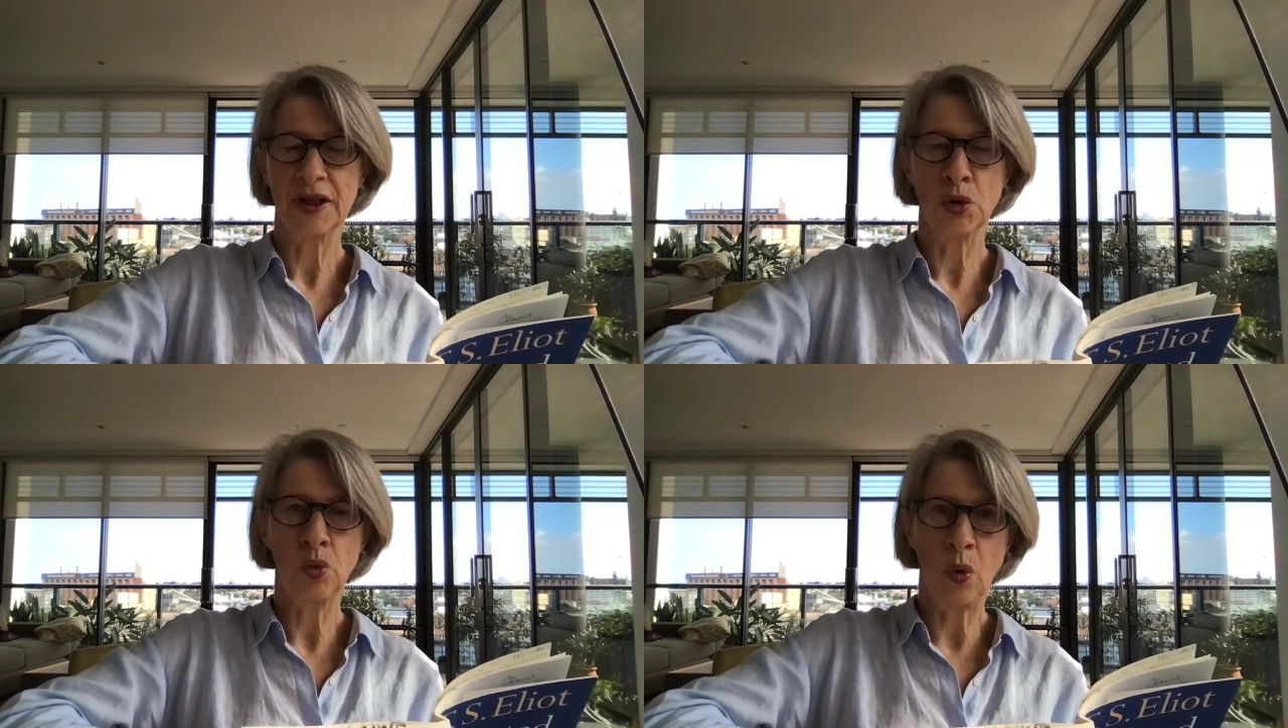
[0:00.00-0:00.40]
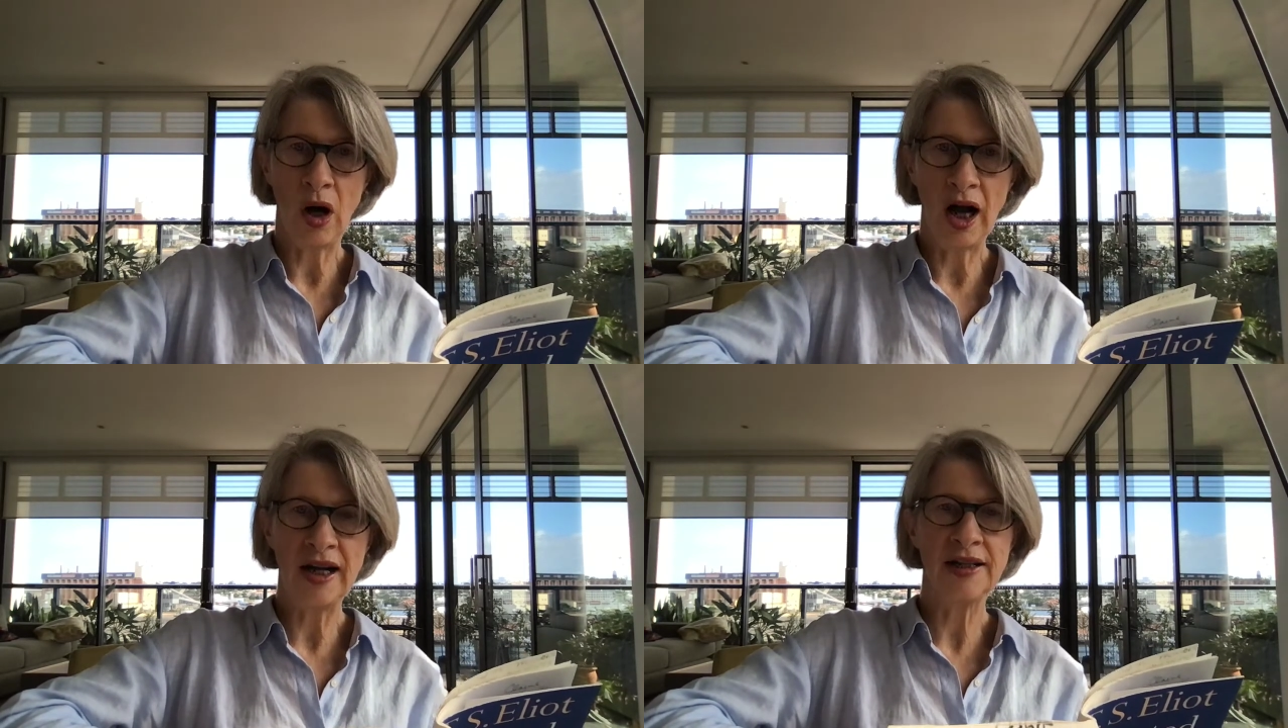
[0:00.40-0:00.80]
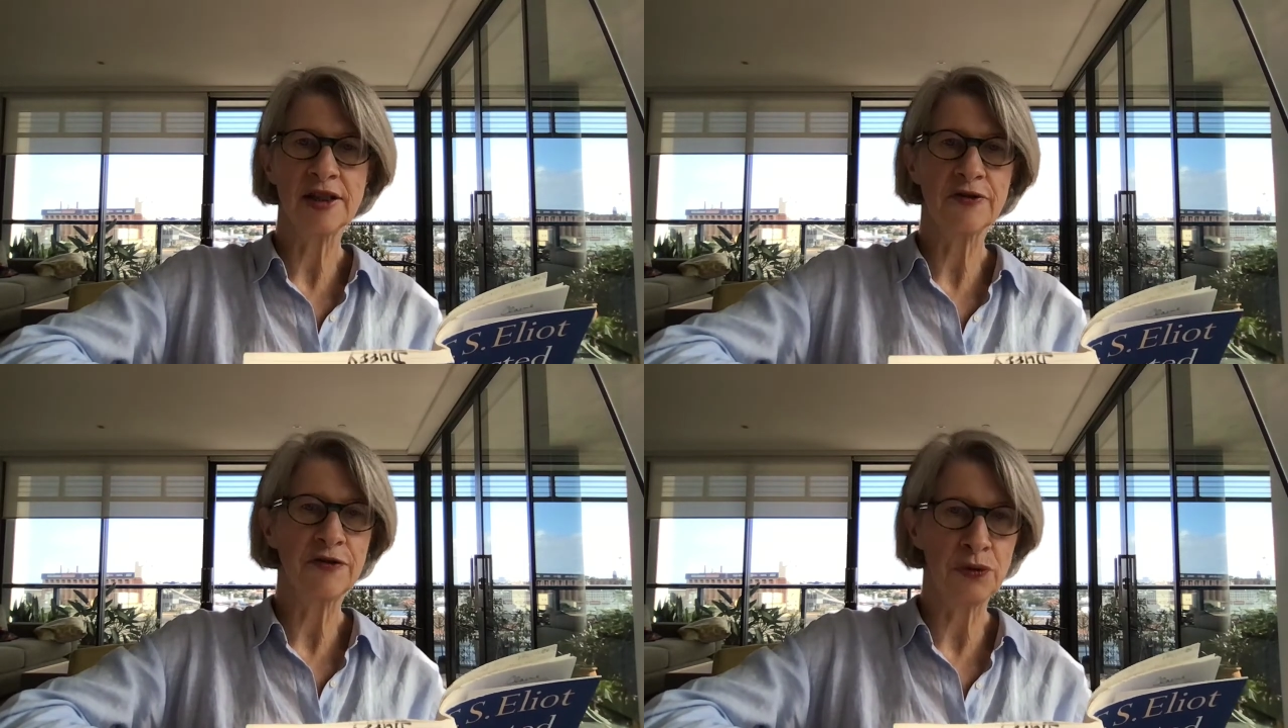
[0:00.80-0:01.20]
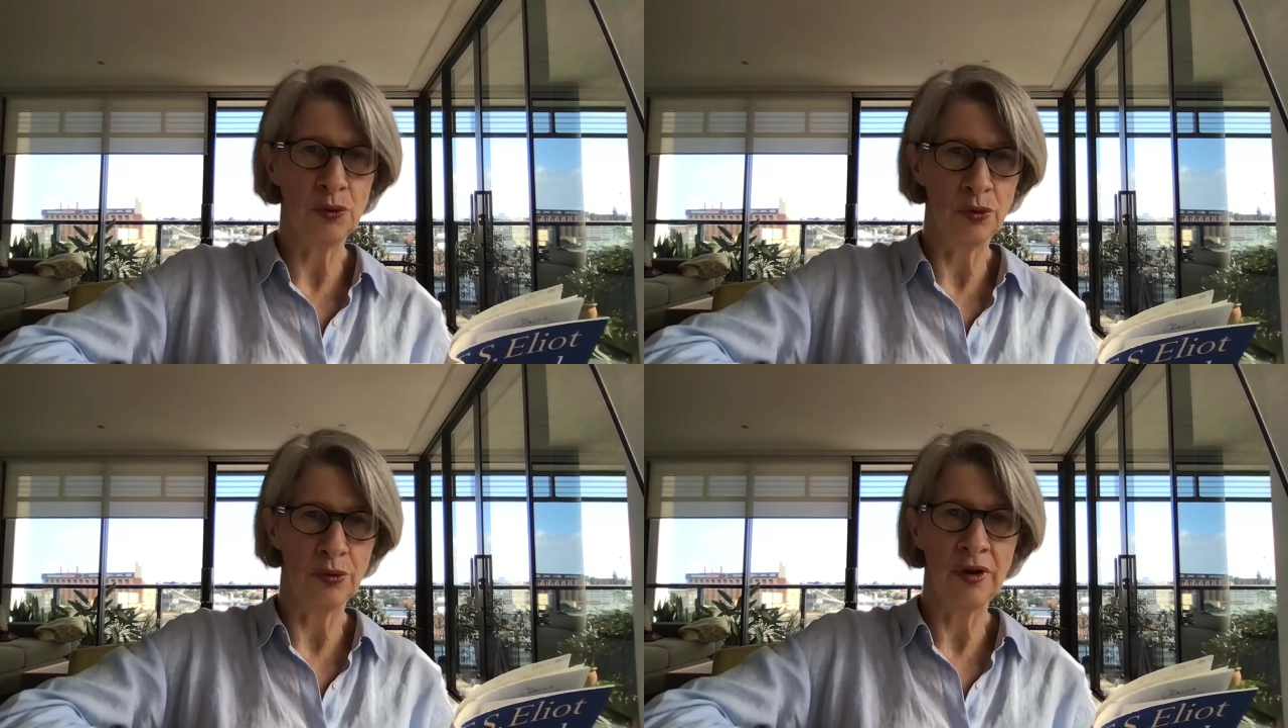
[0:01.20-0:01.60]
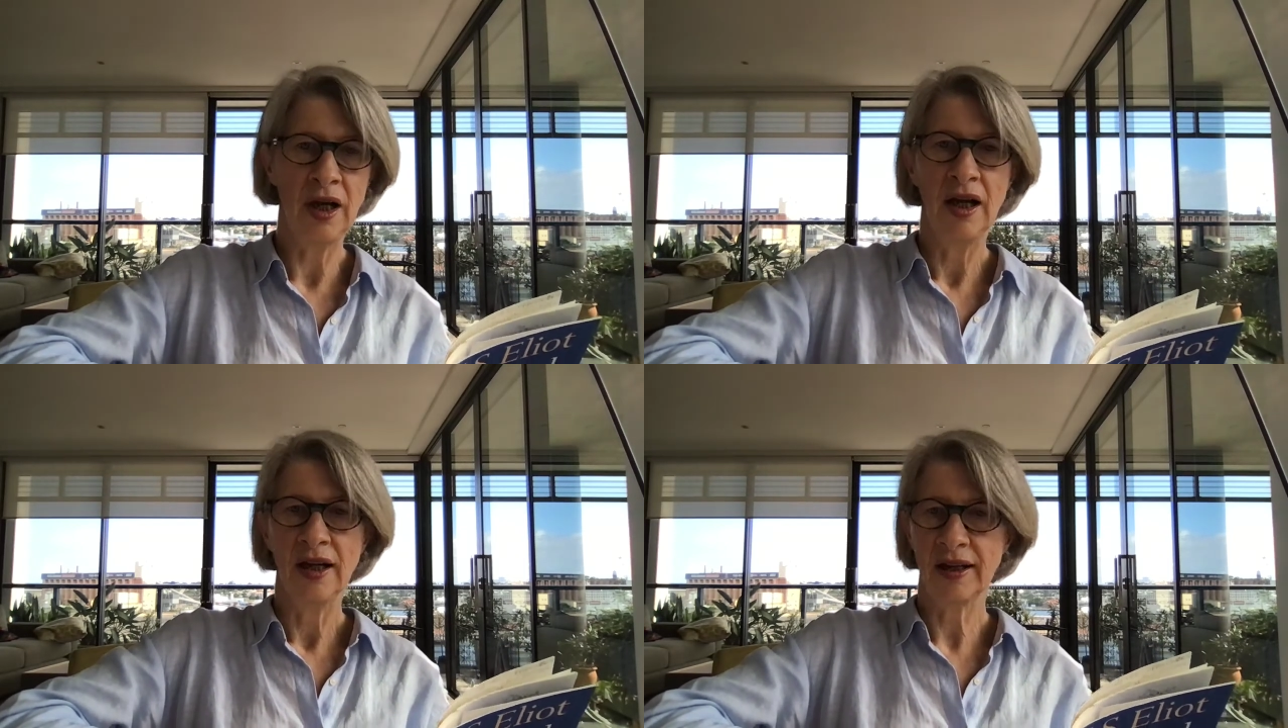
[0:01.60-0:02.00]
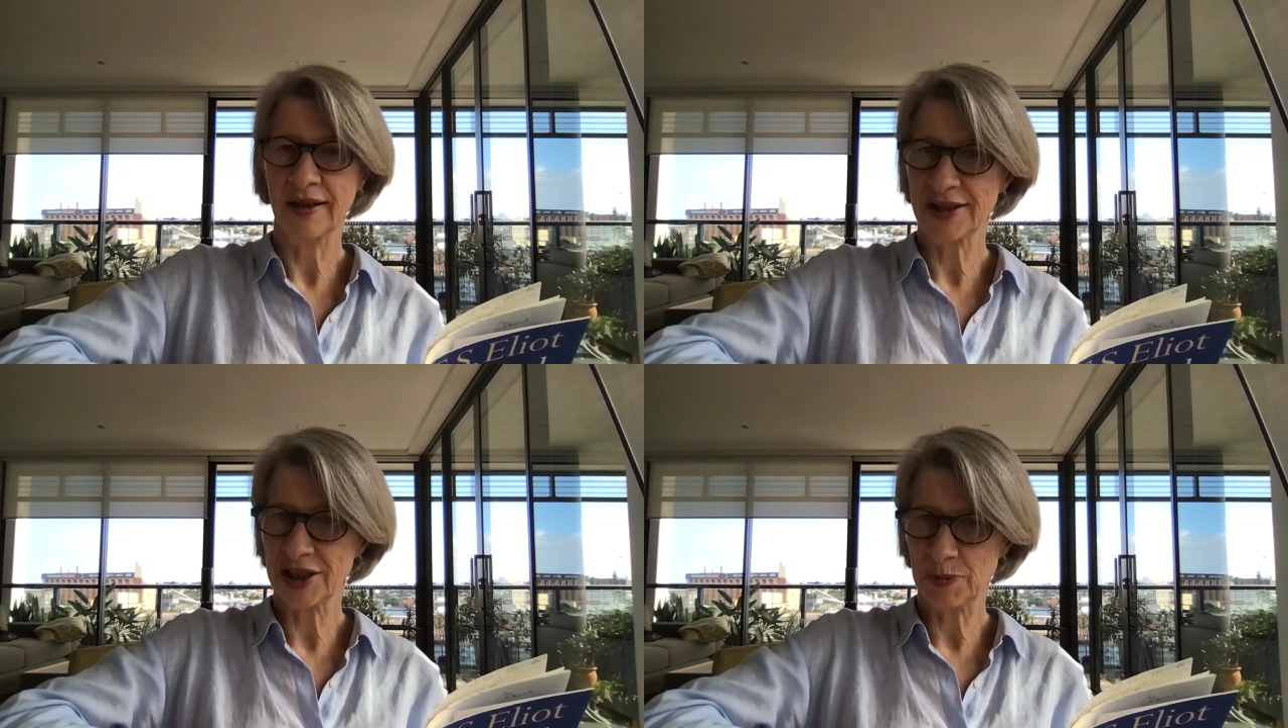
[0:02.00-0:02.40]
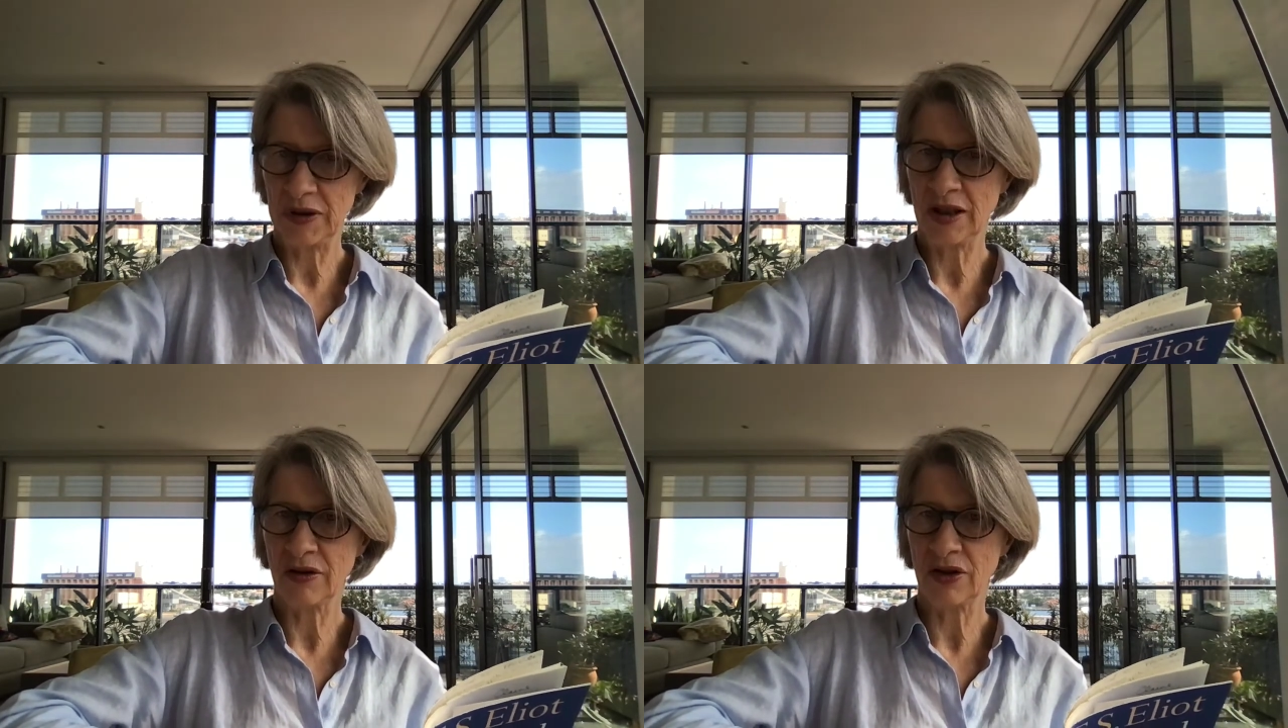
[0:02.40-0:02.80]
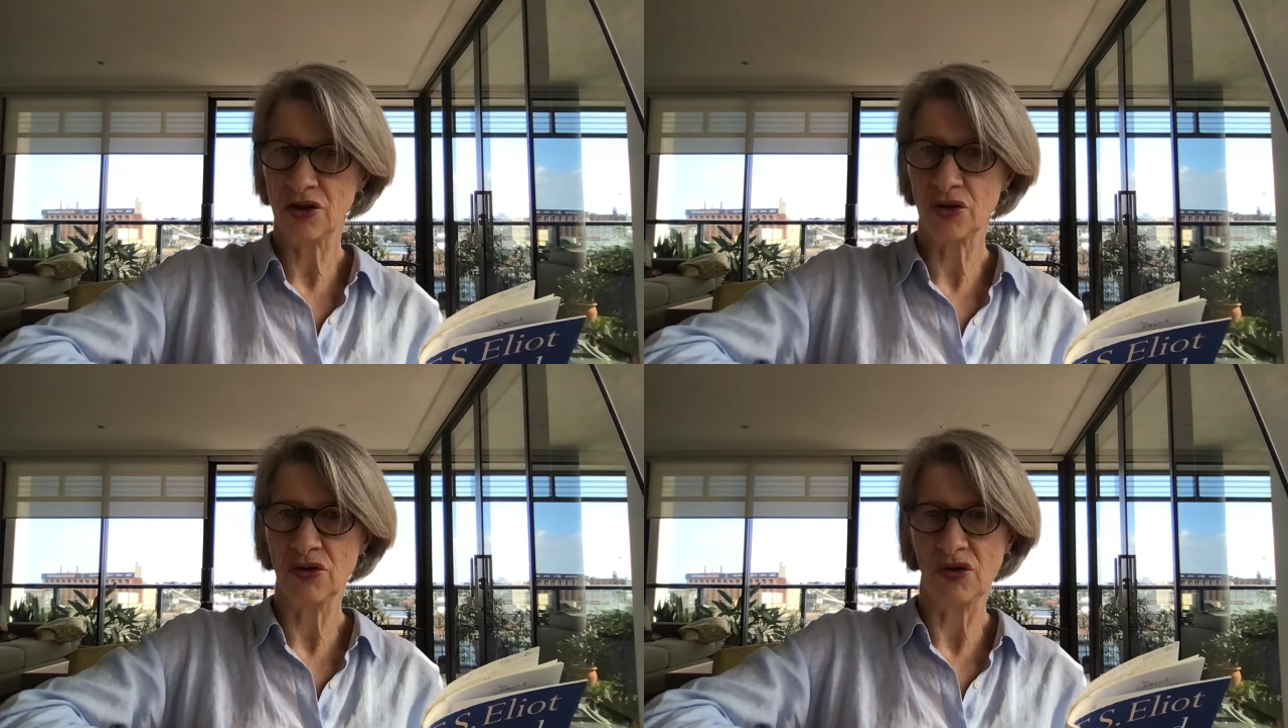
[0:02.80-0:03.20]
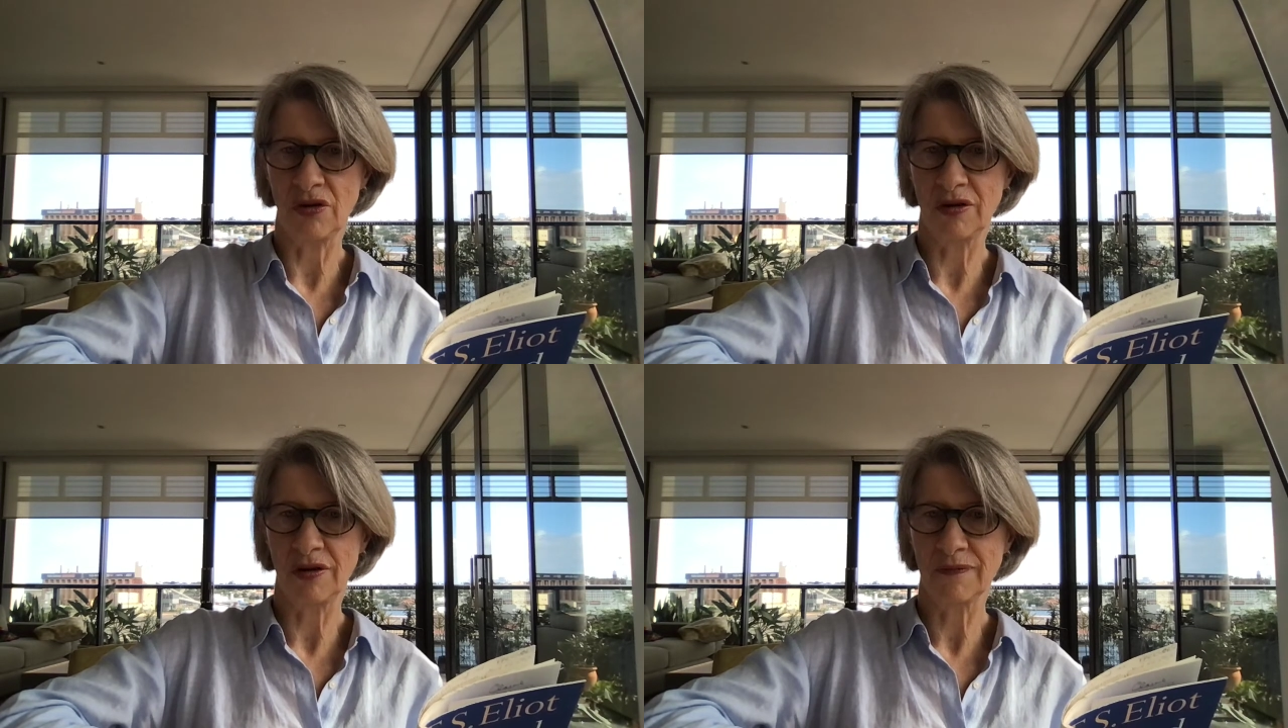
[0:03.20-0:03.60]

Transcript: A wise fool can speak the truth.